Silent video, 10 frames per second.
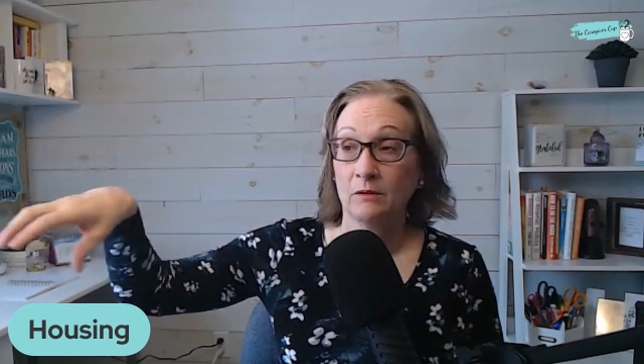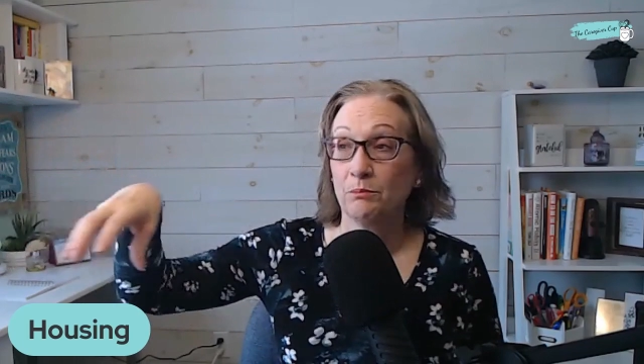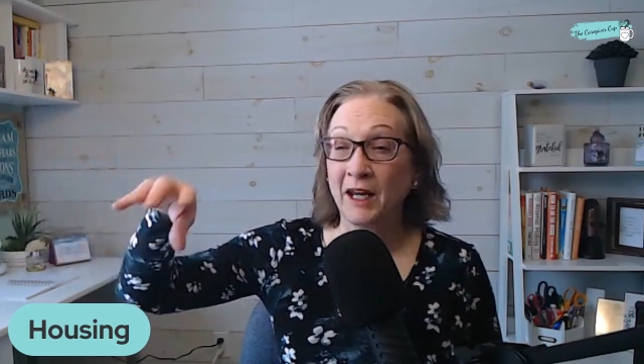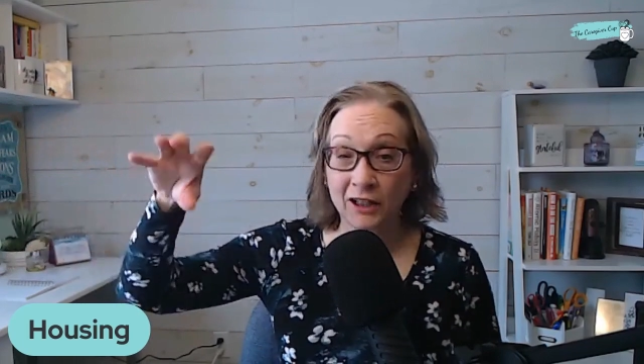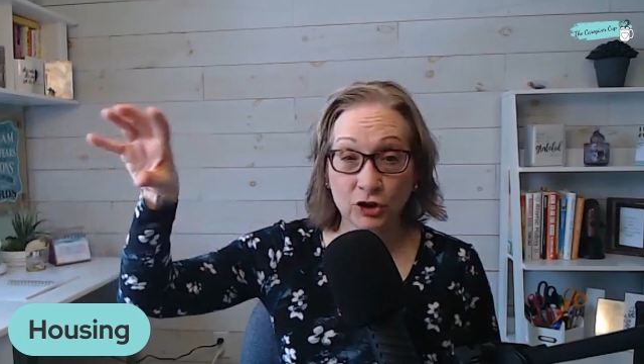
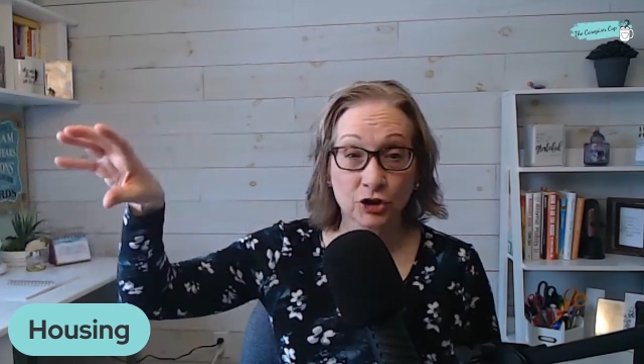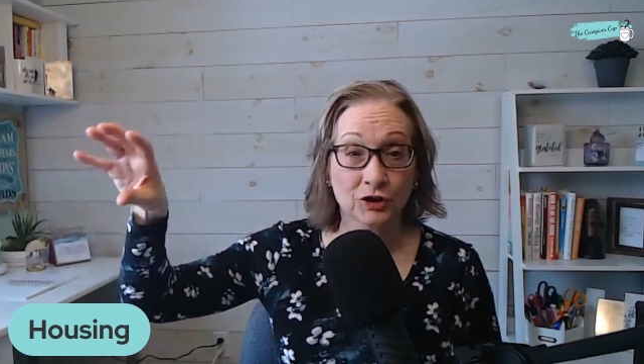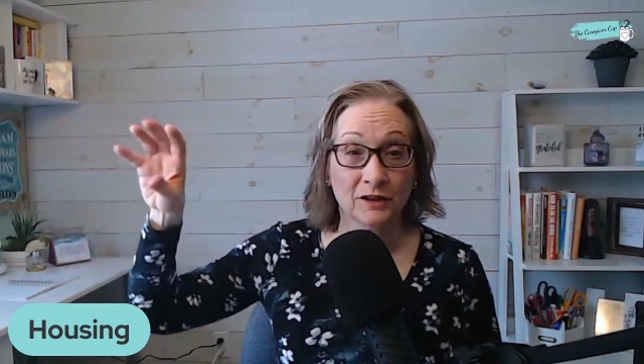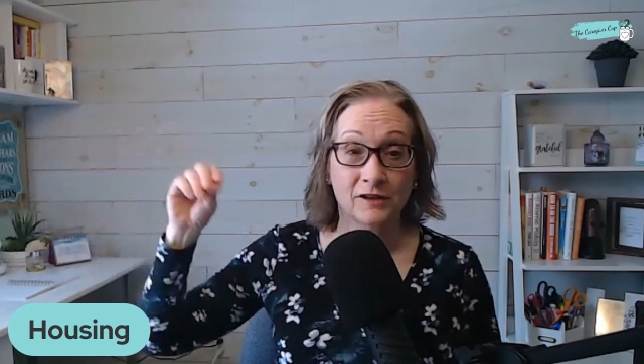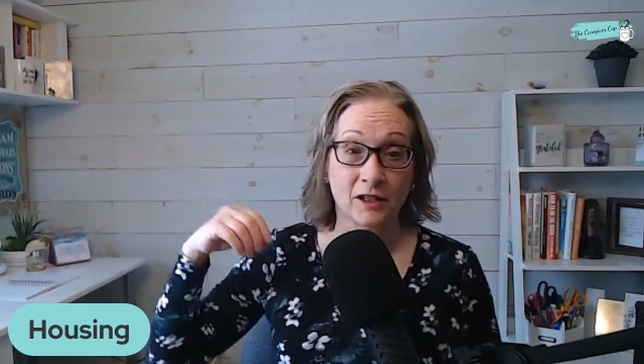
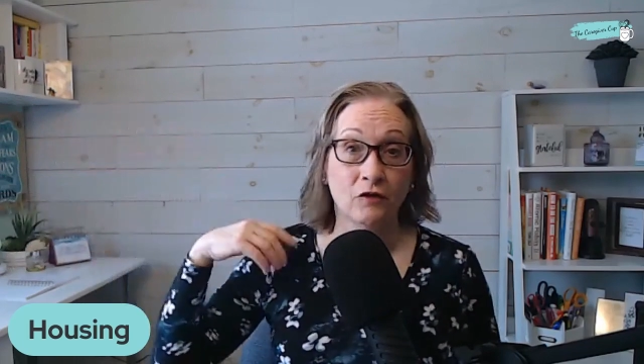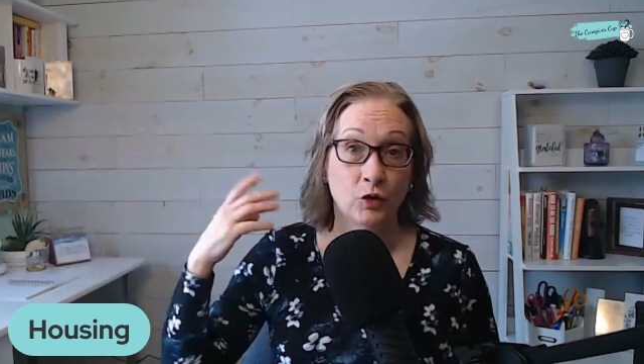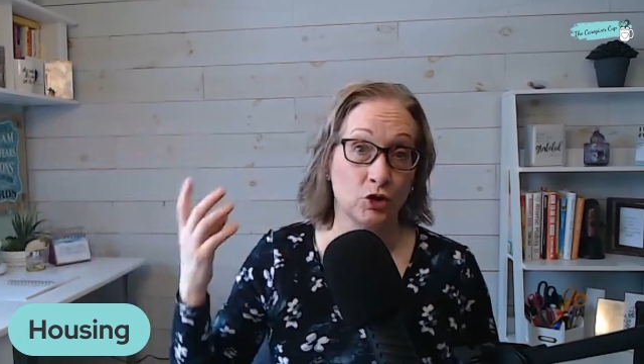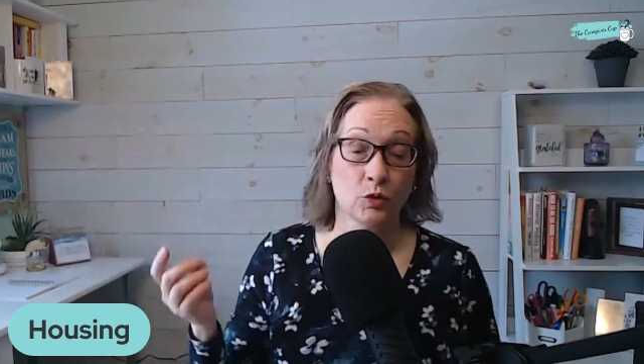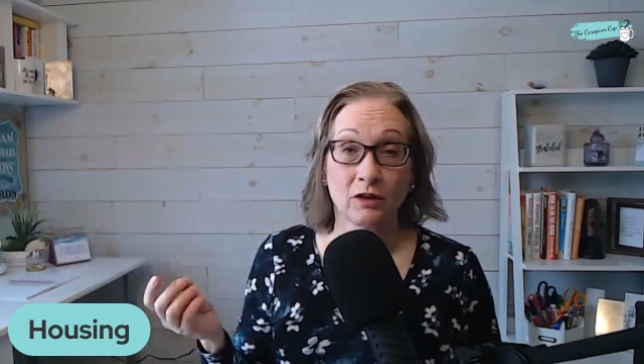pictures and stuff,
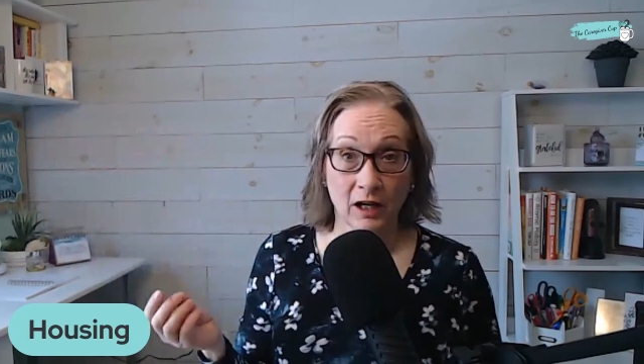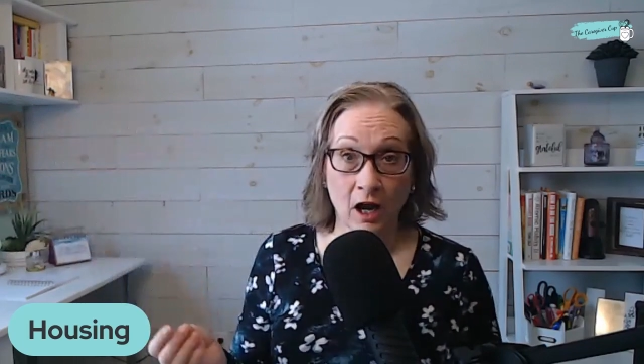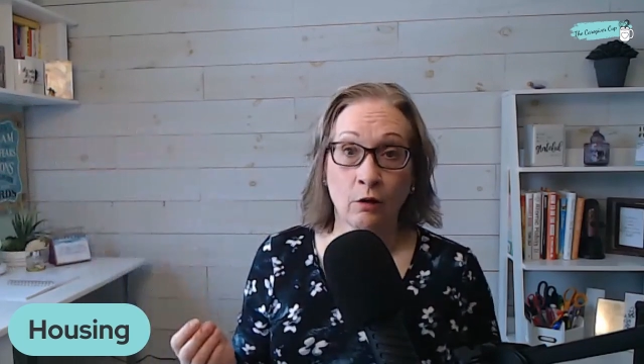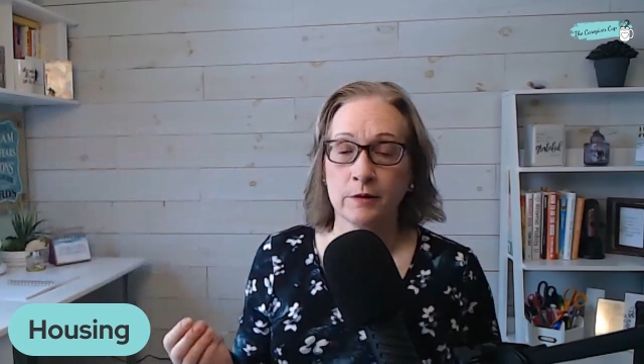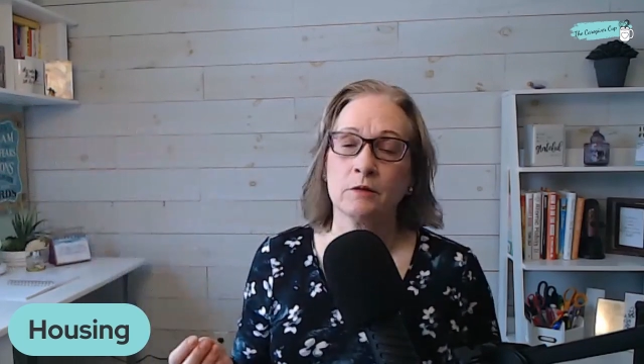which really
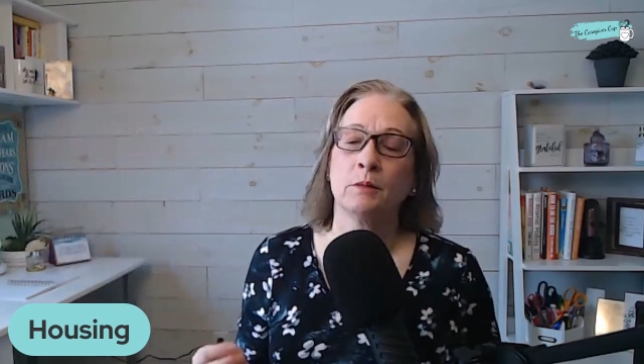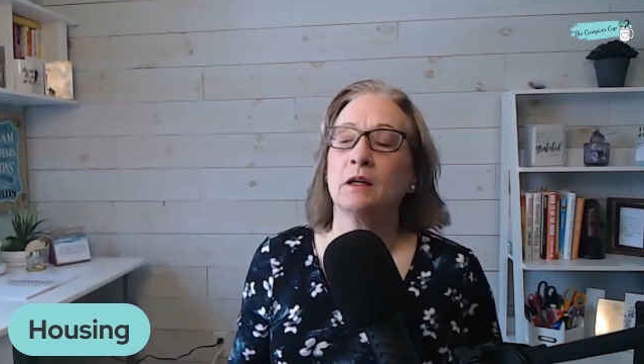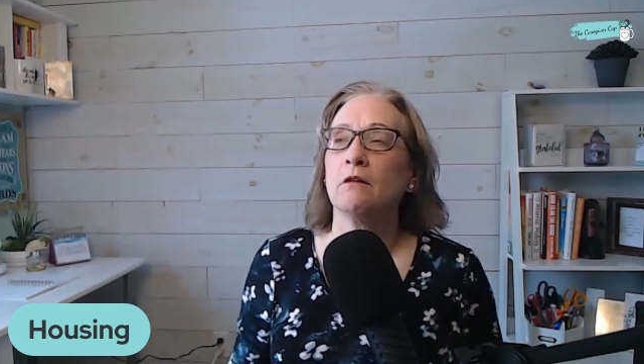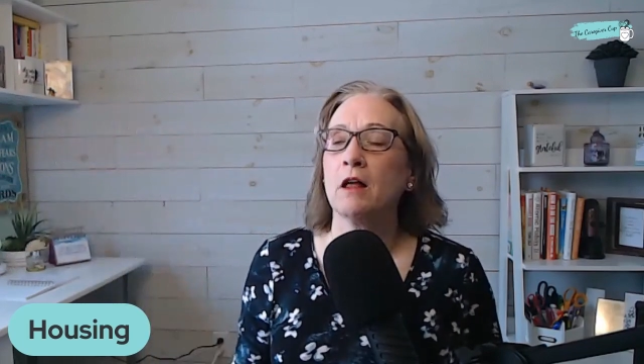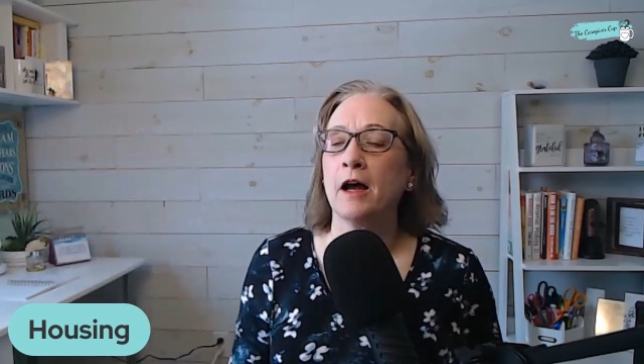helps me
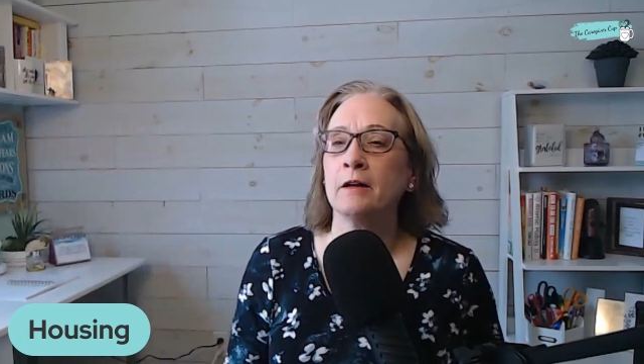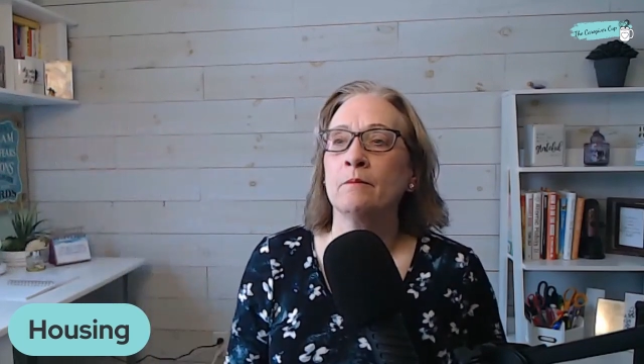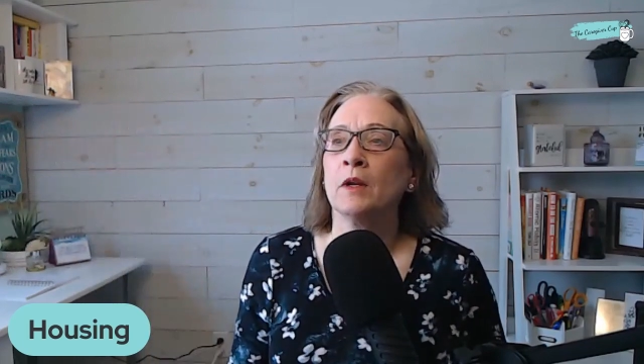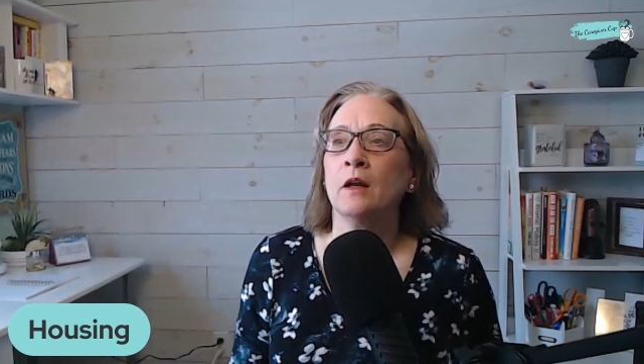a lot.